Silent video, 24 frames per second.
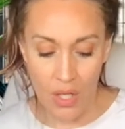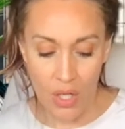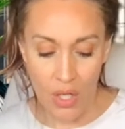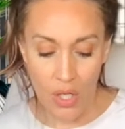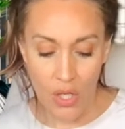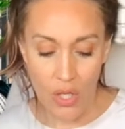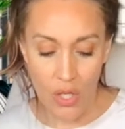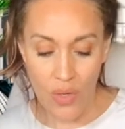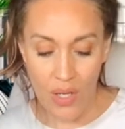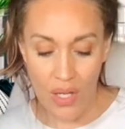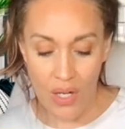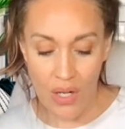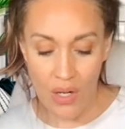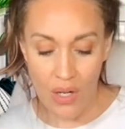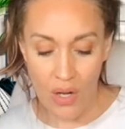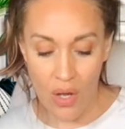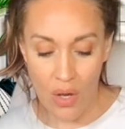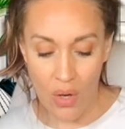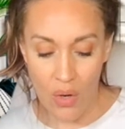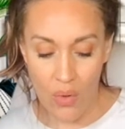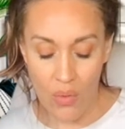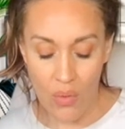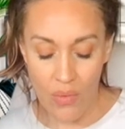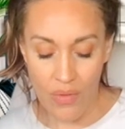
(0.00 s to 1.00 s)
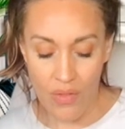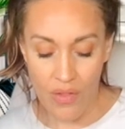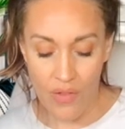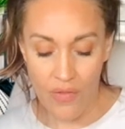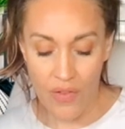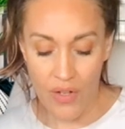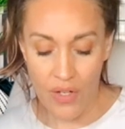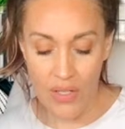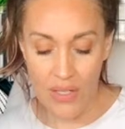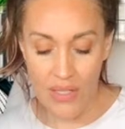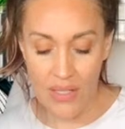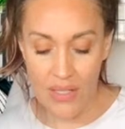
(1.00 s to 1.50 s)
You can know the
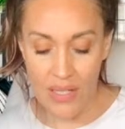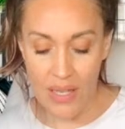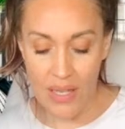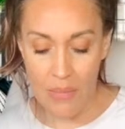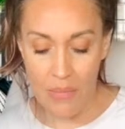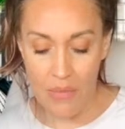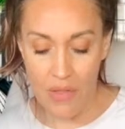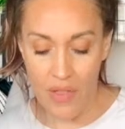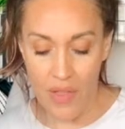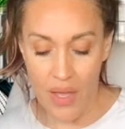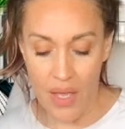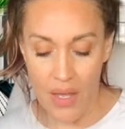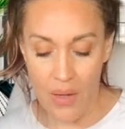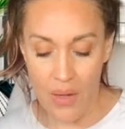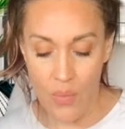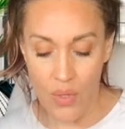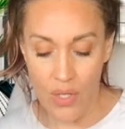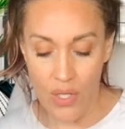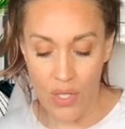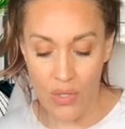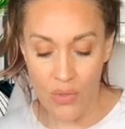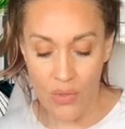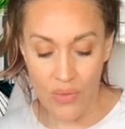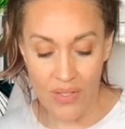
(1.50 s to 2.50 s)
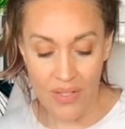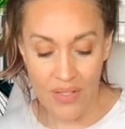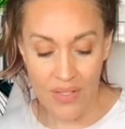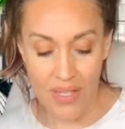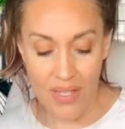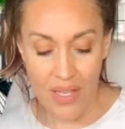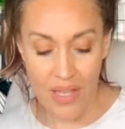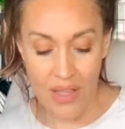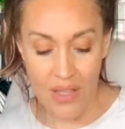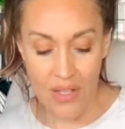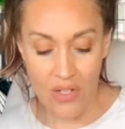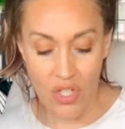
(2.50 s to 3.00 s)
very same thing when you
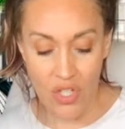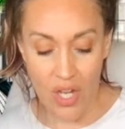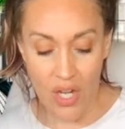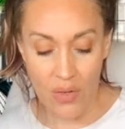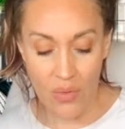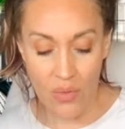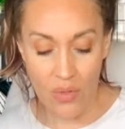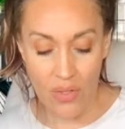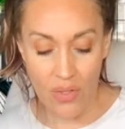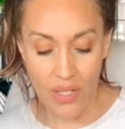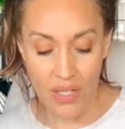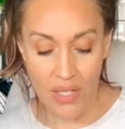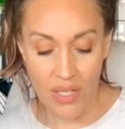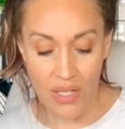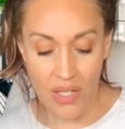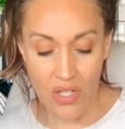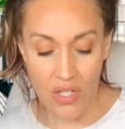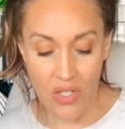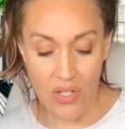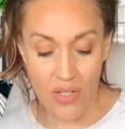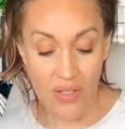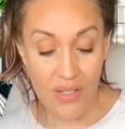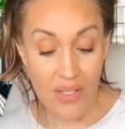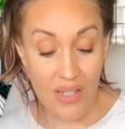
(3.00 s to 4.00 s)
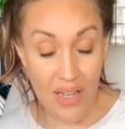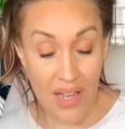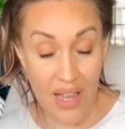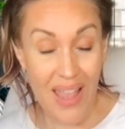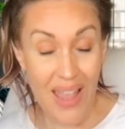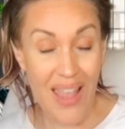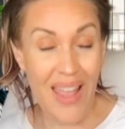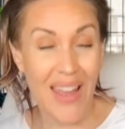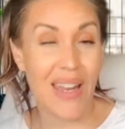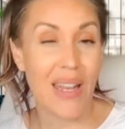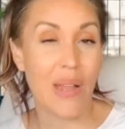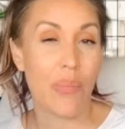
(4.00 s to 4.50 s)
see the general conditions in
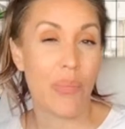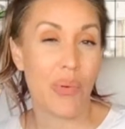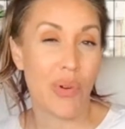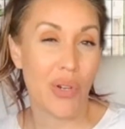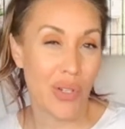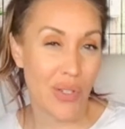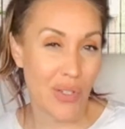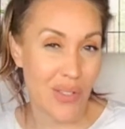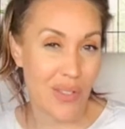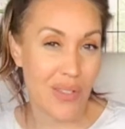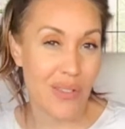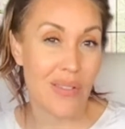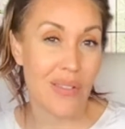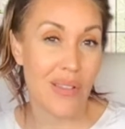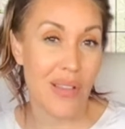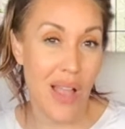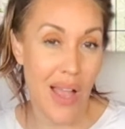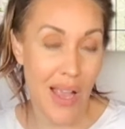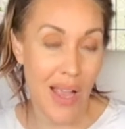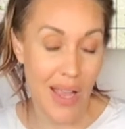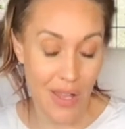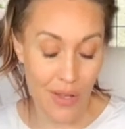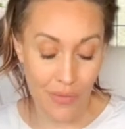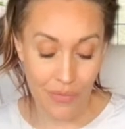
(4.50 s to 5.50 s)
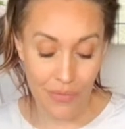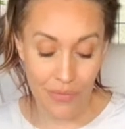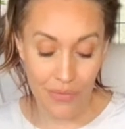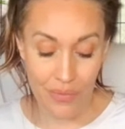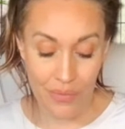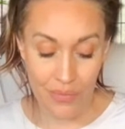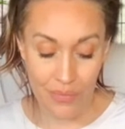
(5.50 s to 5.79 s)
any person's life.